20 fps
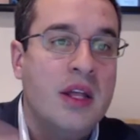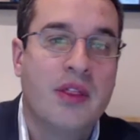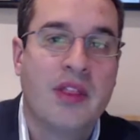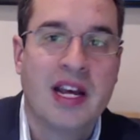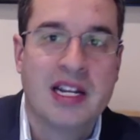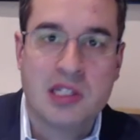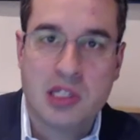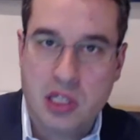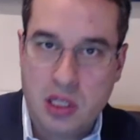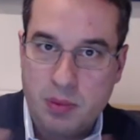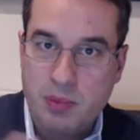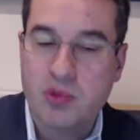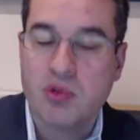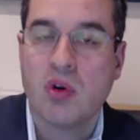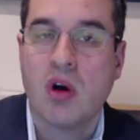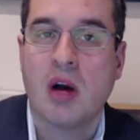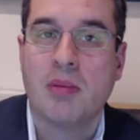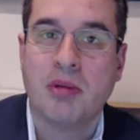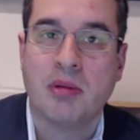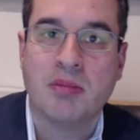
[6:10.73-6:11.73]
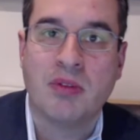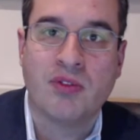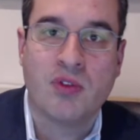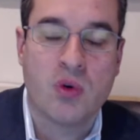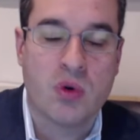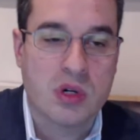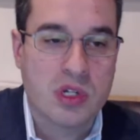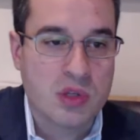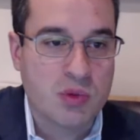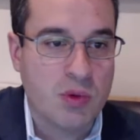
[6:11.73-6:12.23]
That's the problem, of
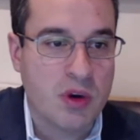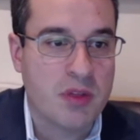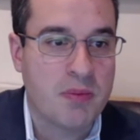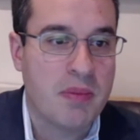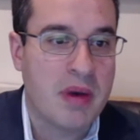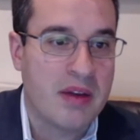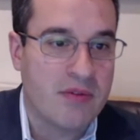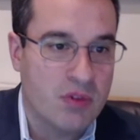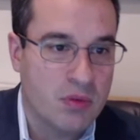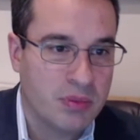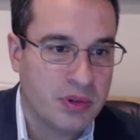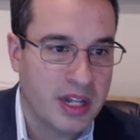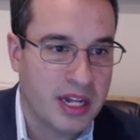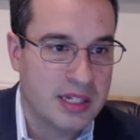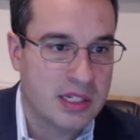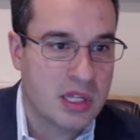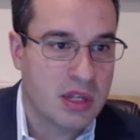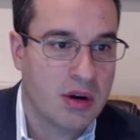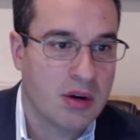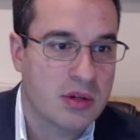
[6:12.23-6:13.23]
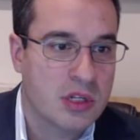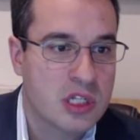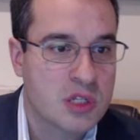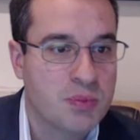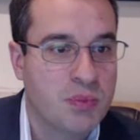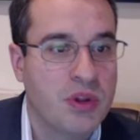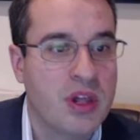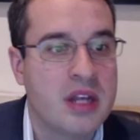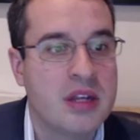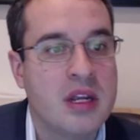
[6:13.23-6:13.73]
course, with bedroom plans that aren't
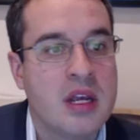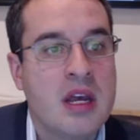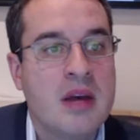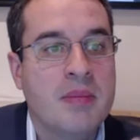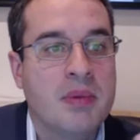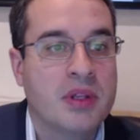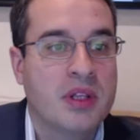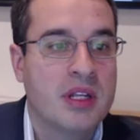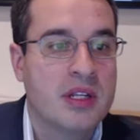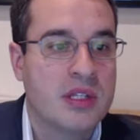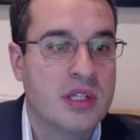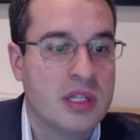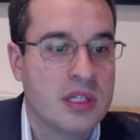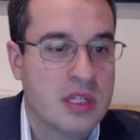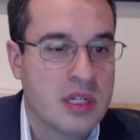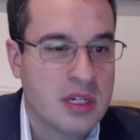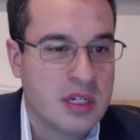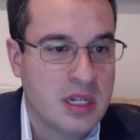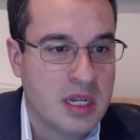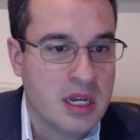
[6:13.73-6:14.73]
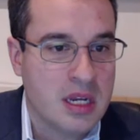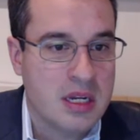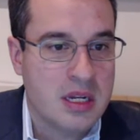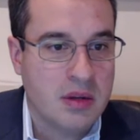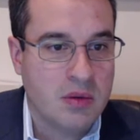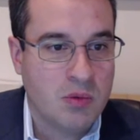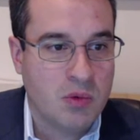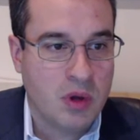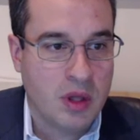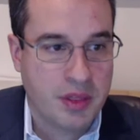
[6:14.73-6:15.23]
split, but this is
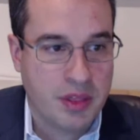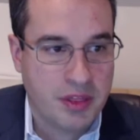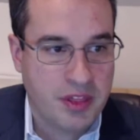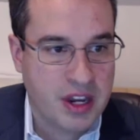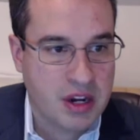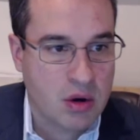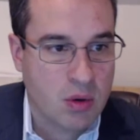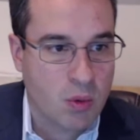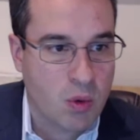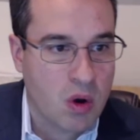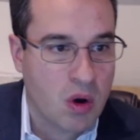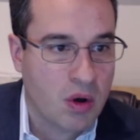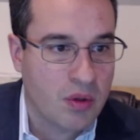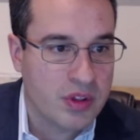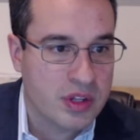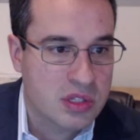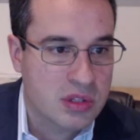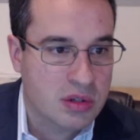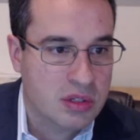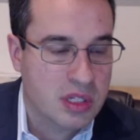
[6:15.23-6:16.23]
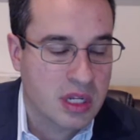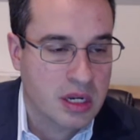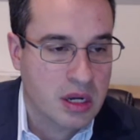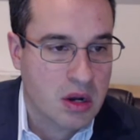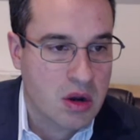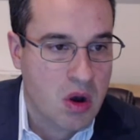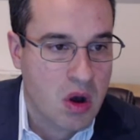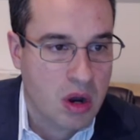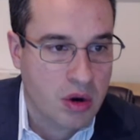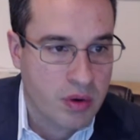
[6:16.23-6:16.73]
indeed a thicker wall. This looks like
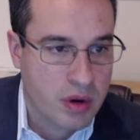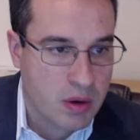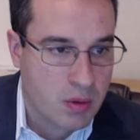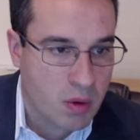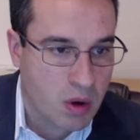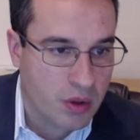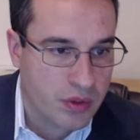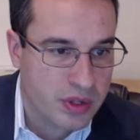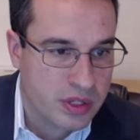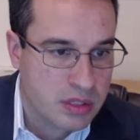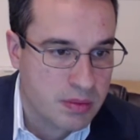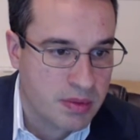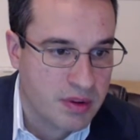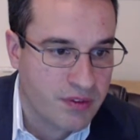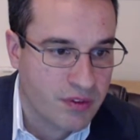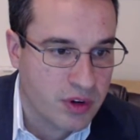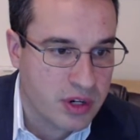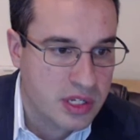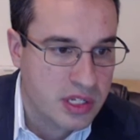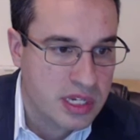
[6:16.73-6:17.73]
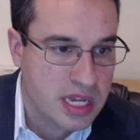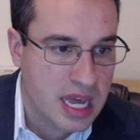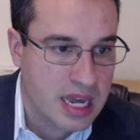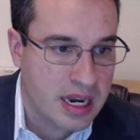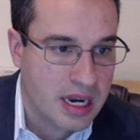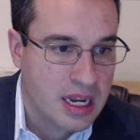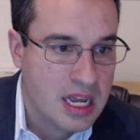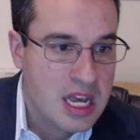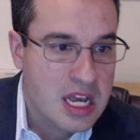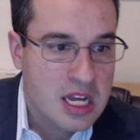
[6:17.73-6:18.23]
a concrete wall. These would be
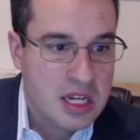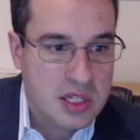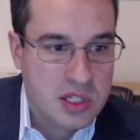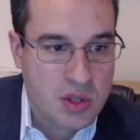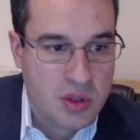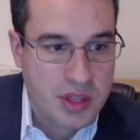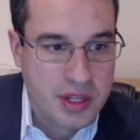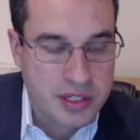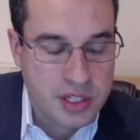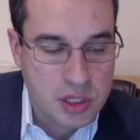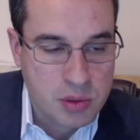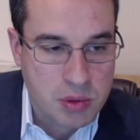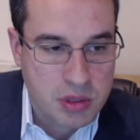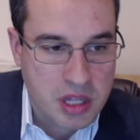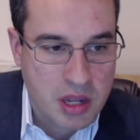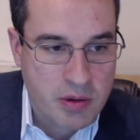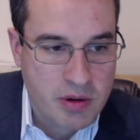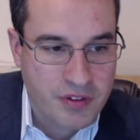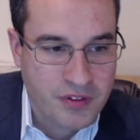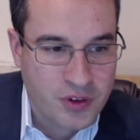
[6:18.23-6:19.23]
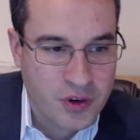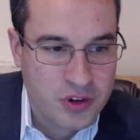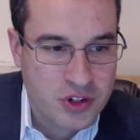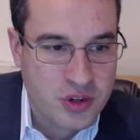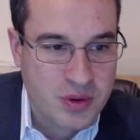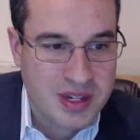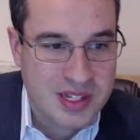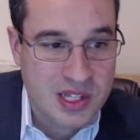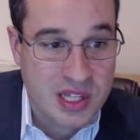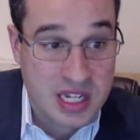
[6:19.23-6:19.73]
freestanding. So this is what they refer
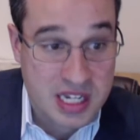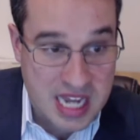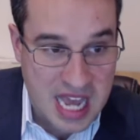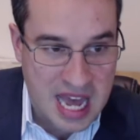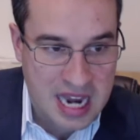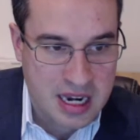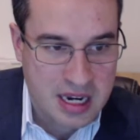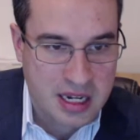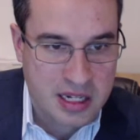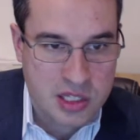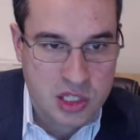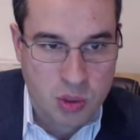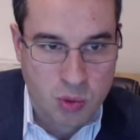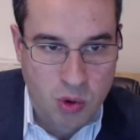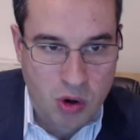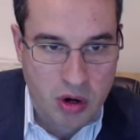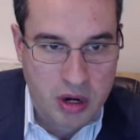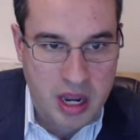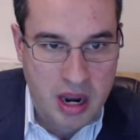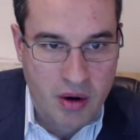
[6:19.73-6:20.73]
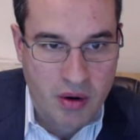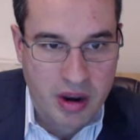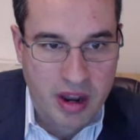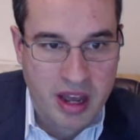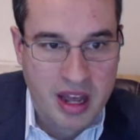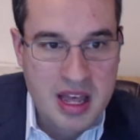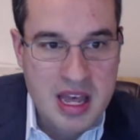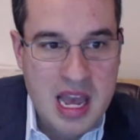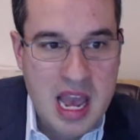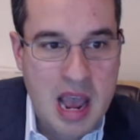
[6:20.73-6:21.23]
to as the den. It's a work
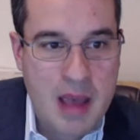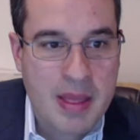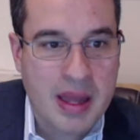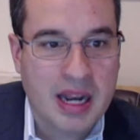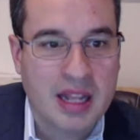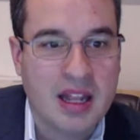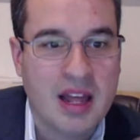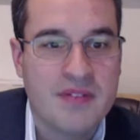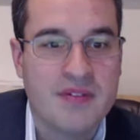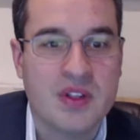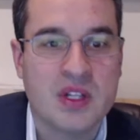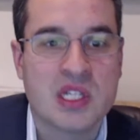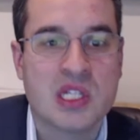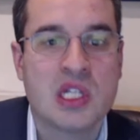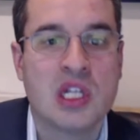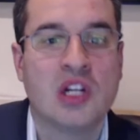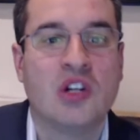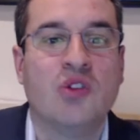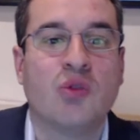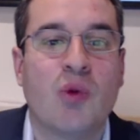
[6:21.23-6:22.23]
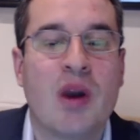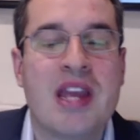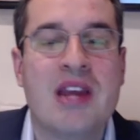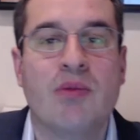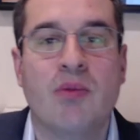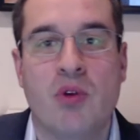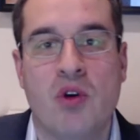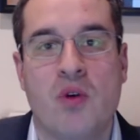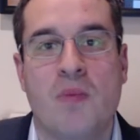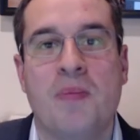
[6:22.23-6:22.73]
area. And then I love this, the
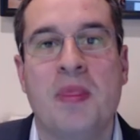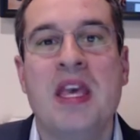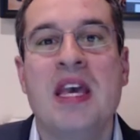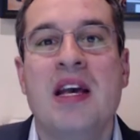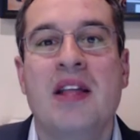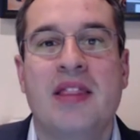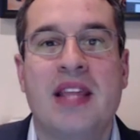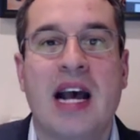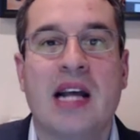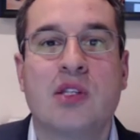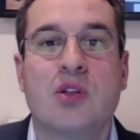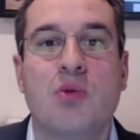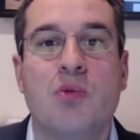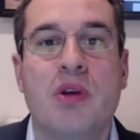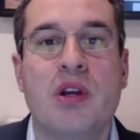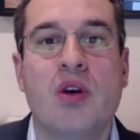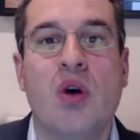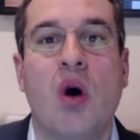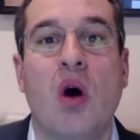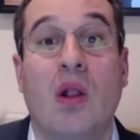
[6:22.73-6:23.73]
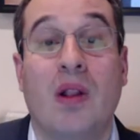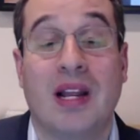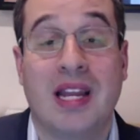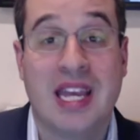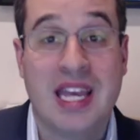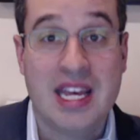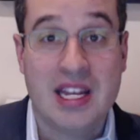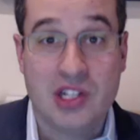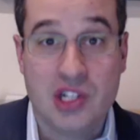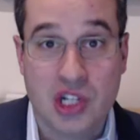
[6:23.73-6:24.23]
great room. That's what we call
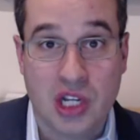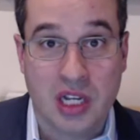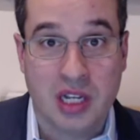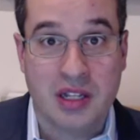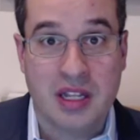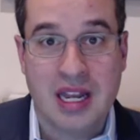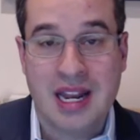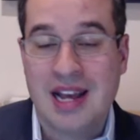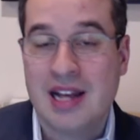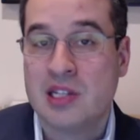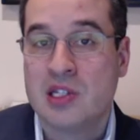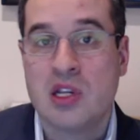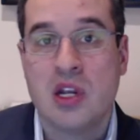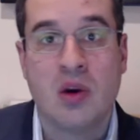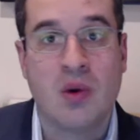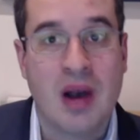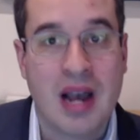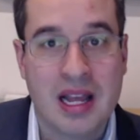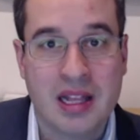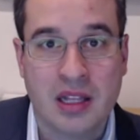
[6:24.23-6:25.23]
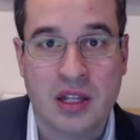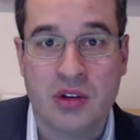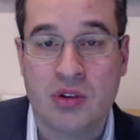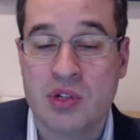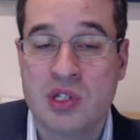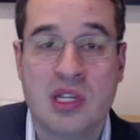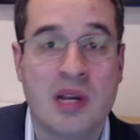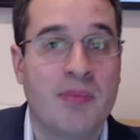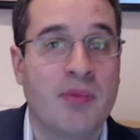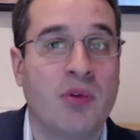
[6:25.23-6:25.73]
a kitchen that has no island
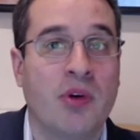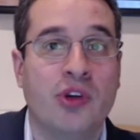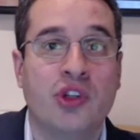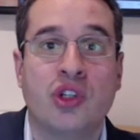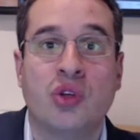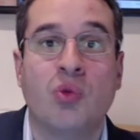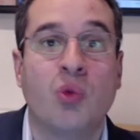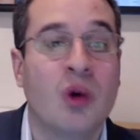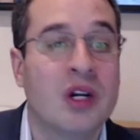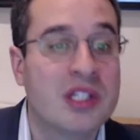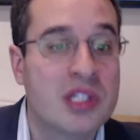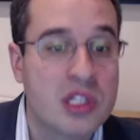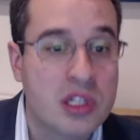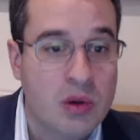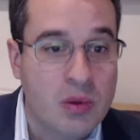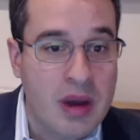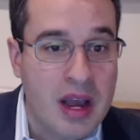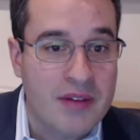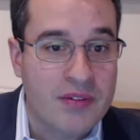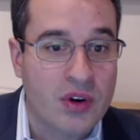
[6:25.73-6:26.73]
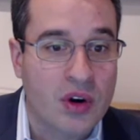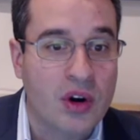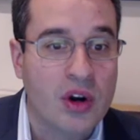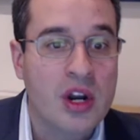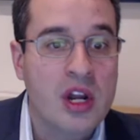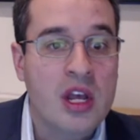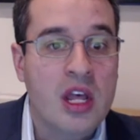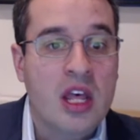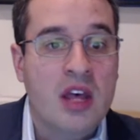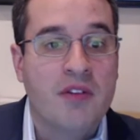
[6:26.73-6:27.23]
or separation
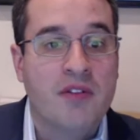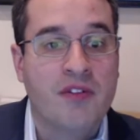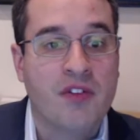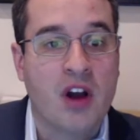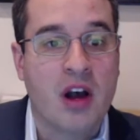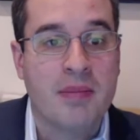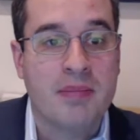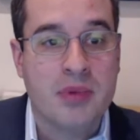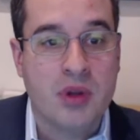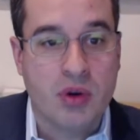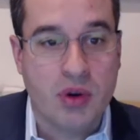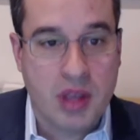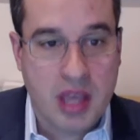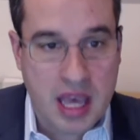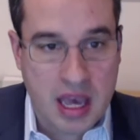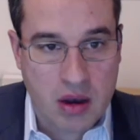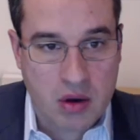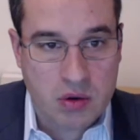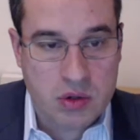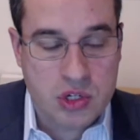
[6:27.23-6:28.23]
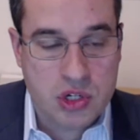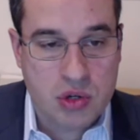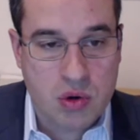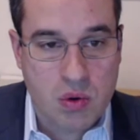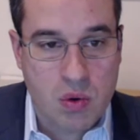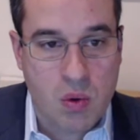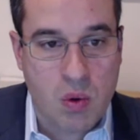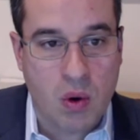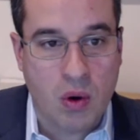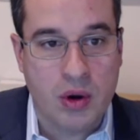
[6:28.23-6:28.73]
whatsoever from your couch
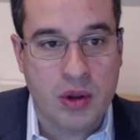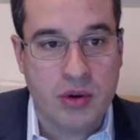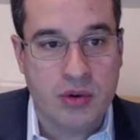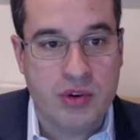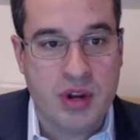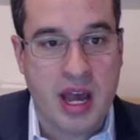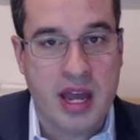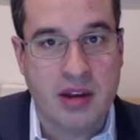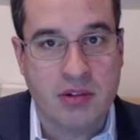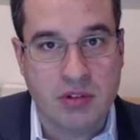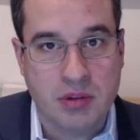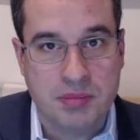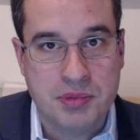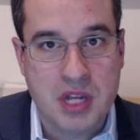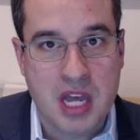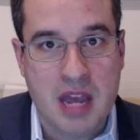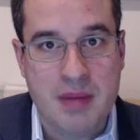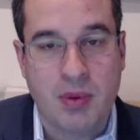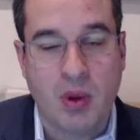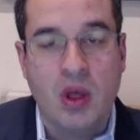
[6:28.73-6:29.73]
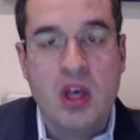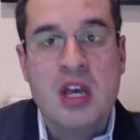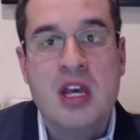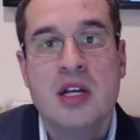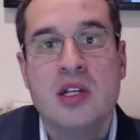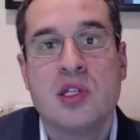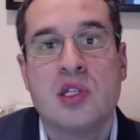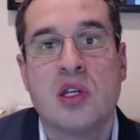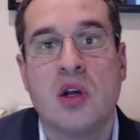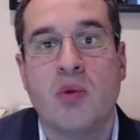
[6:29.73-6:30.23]
or your dining room table.
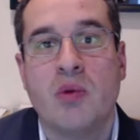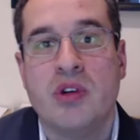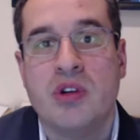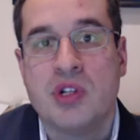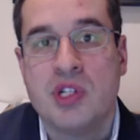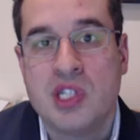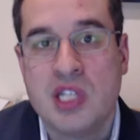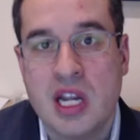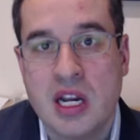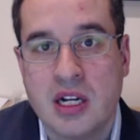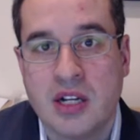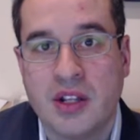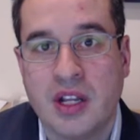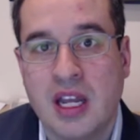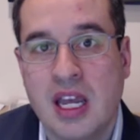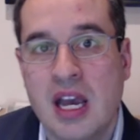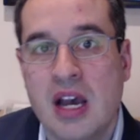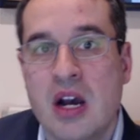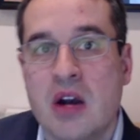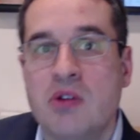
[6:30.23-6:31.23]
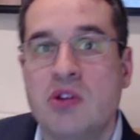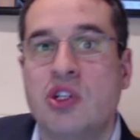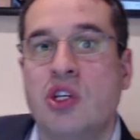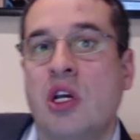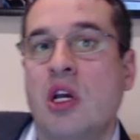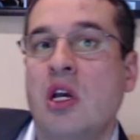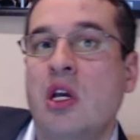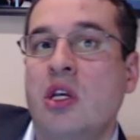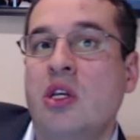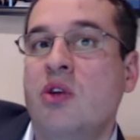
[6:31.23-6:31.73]
So when you're sitting on the
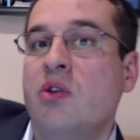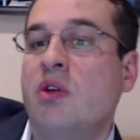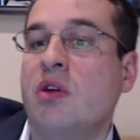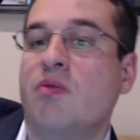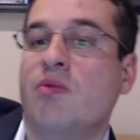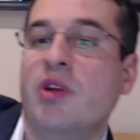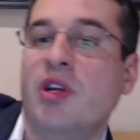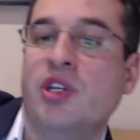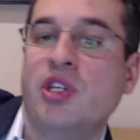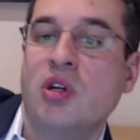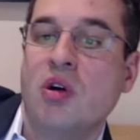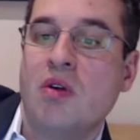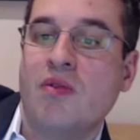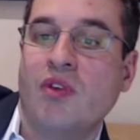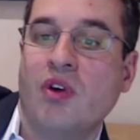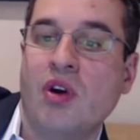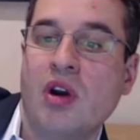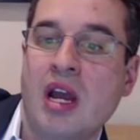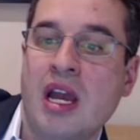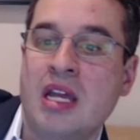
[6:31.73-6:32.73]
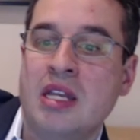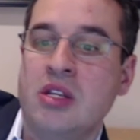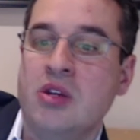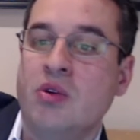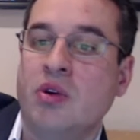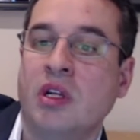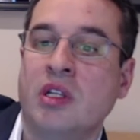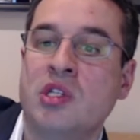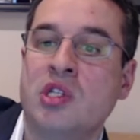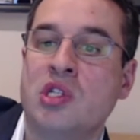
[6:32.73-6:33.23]
couch, you can reach over and
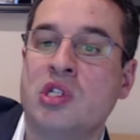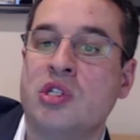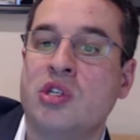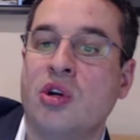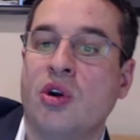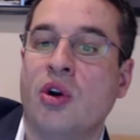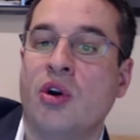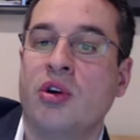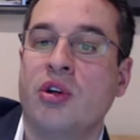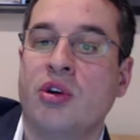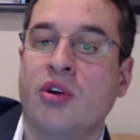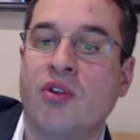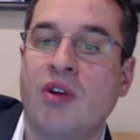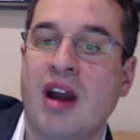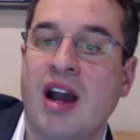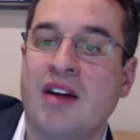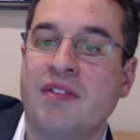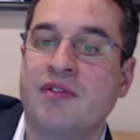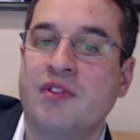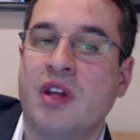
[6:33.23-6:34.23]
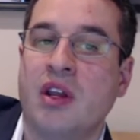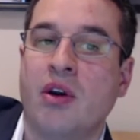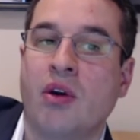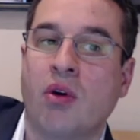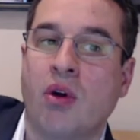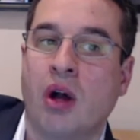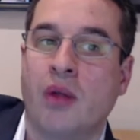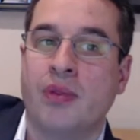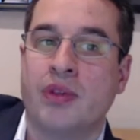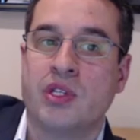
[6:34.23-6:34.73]
you can stir your craft
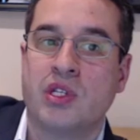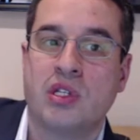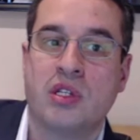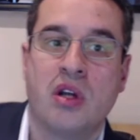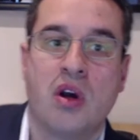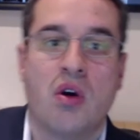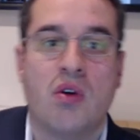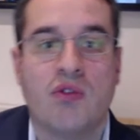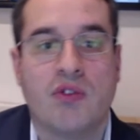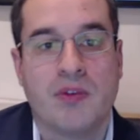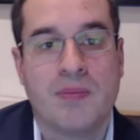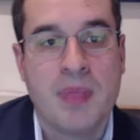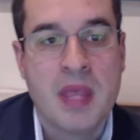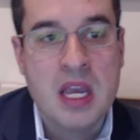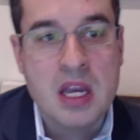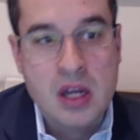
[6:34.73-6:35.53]
dinner on the stove.